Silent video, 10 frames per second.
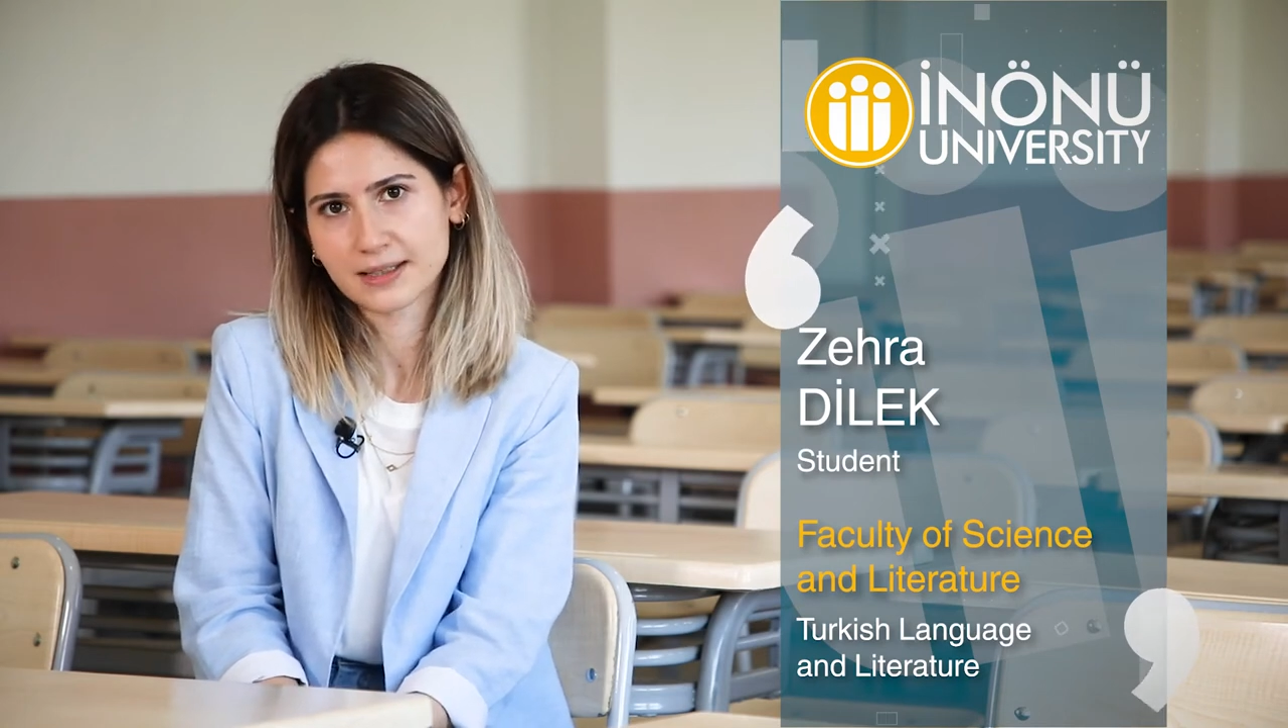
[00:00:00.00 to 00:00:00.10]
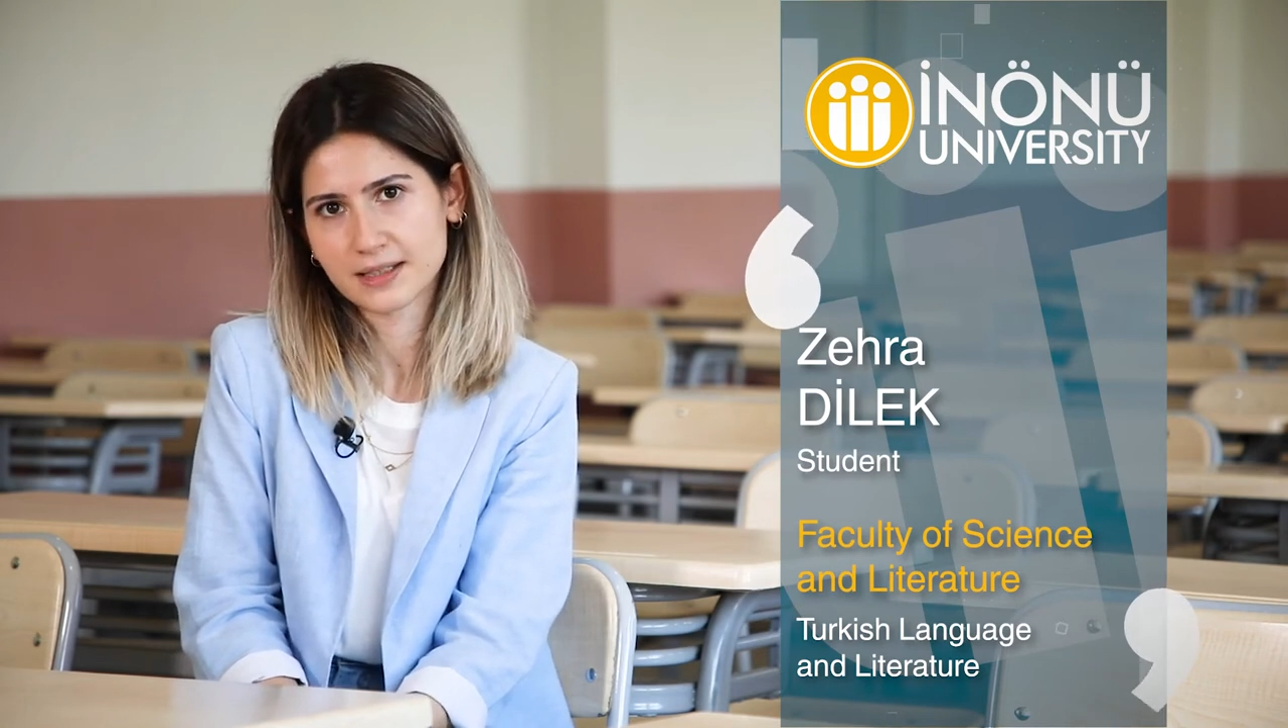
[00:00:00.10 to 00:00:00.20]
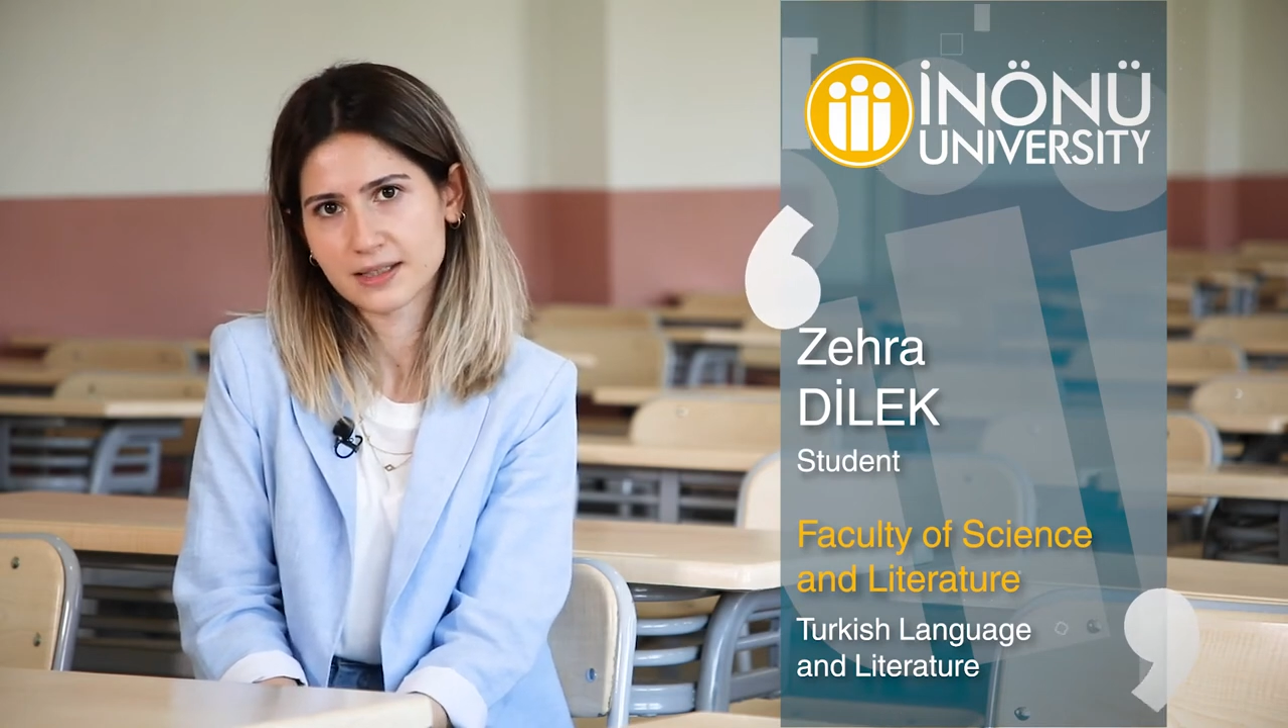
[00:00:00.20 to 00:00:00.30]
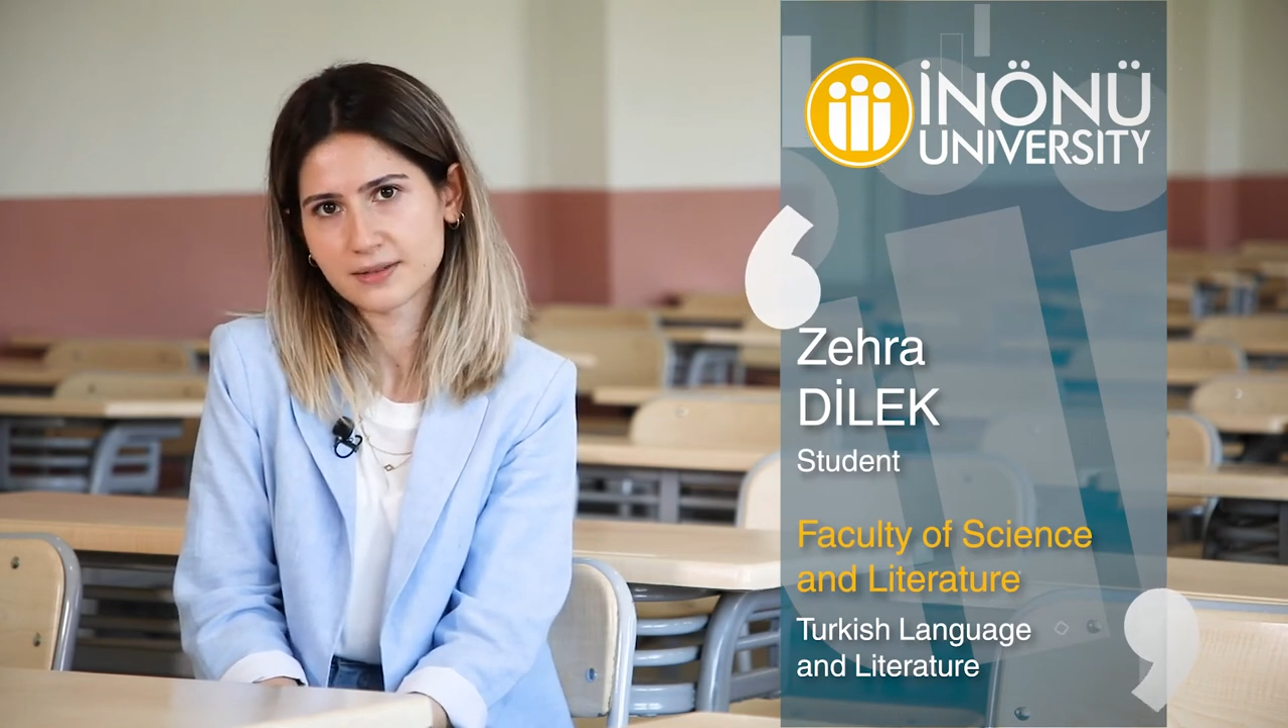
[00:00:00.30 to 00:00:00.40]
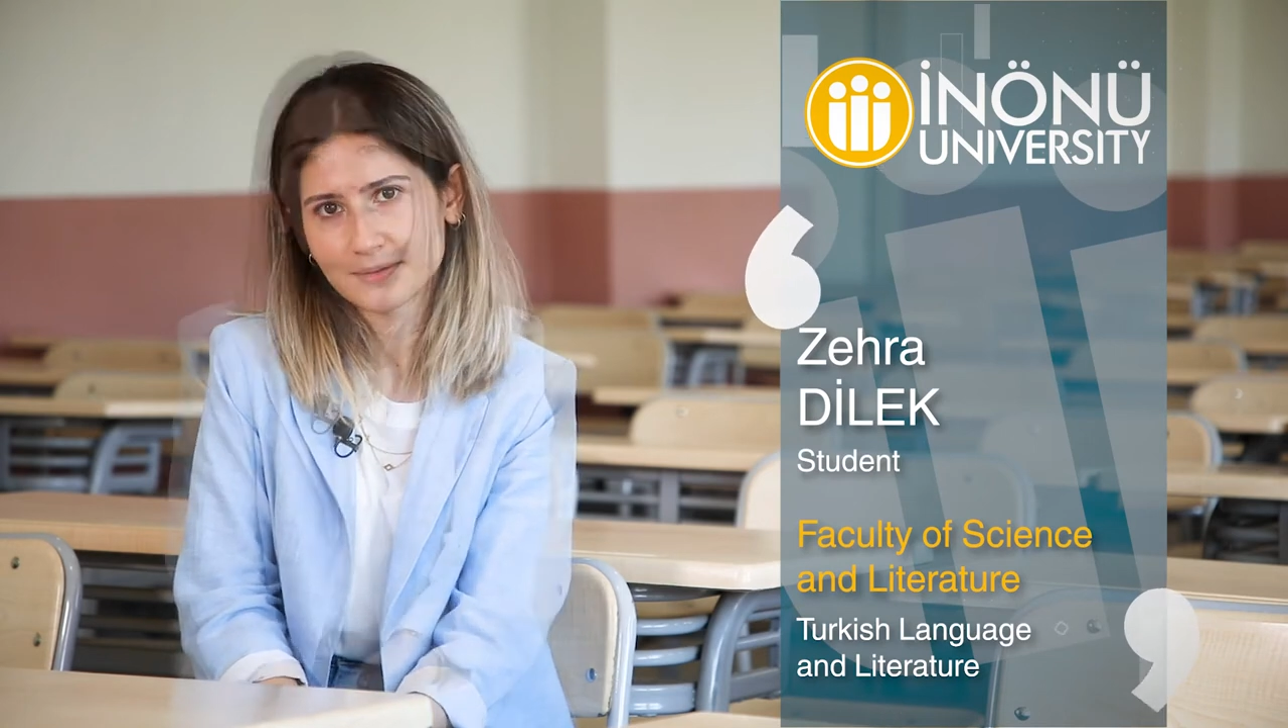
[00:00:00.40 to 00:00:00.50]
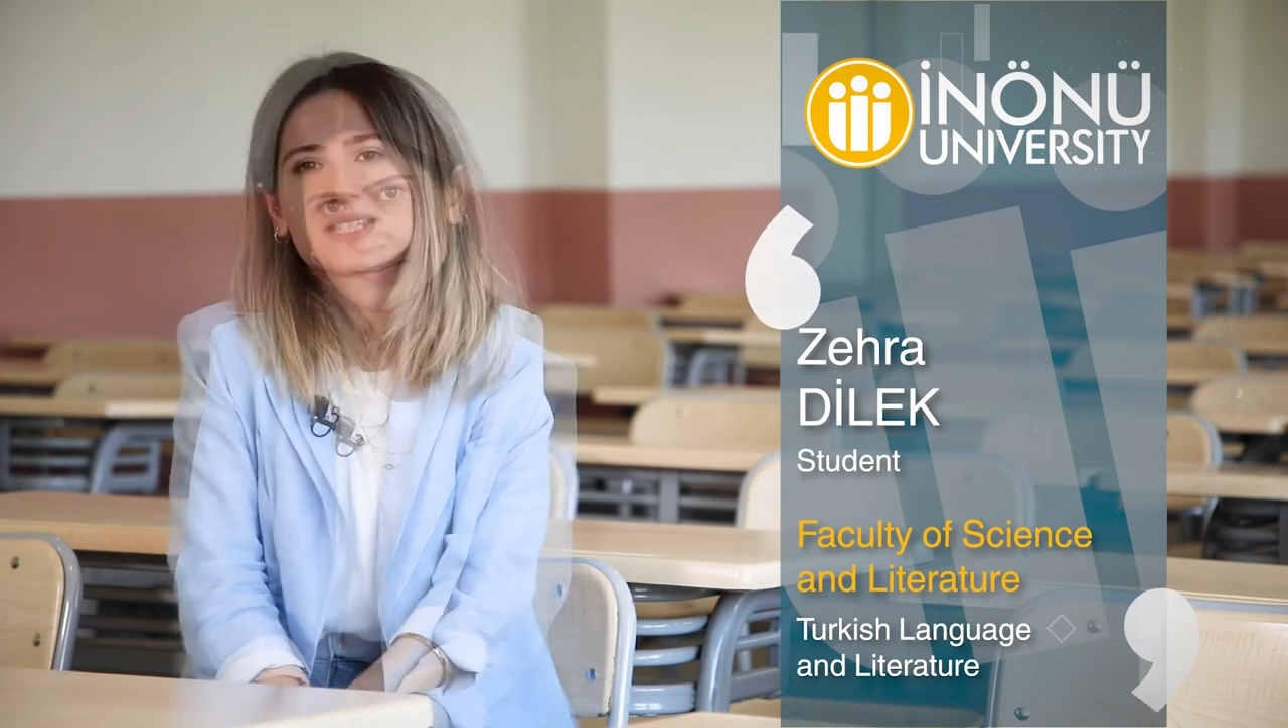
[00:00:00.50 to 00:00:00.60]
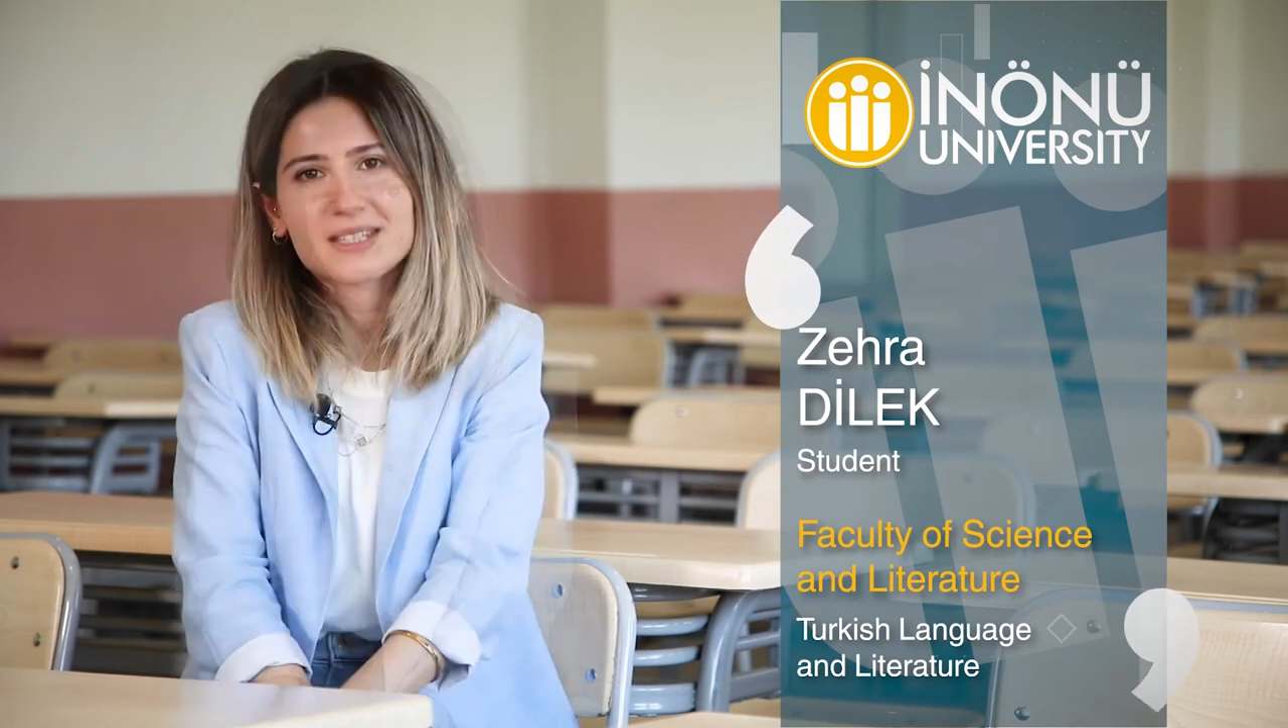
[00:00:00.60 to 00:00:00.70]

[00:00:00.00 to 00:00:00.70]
I wish